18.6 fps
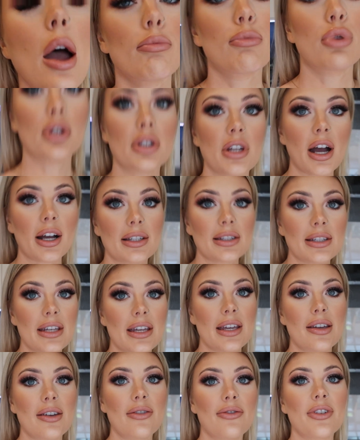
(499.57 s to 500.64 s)

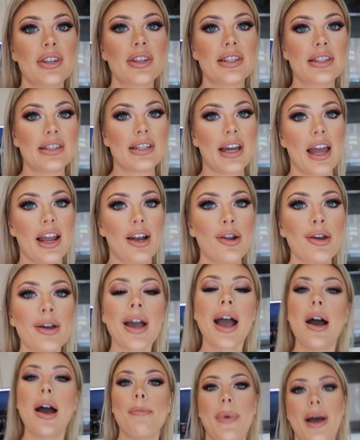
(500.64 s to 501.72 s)
productive day. Look
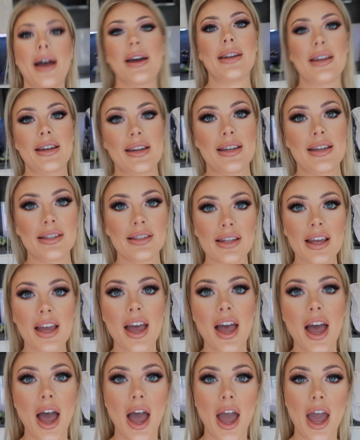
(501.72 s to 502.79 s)
how mad it is,
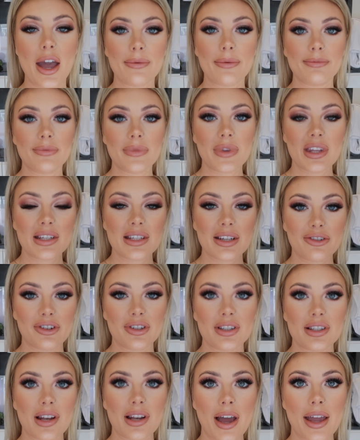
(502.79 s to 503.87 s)
um, the
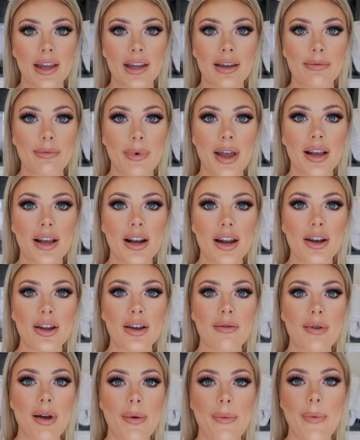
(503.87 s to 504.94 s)
difference lighting can make. Like, look
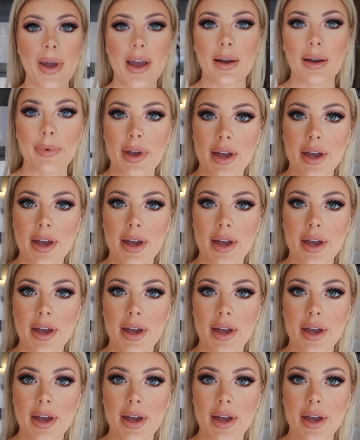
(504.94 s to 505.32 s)
around my makeup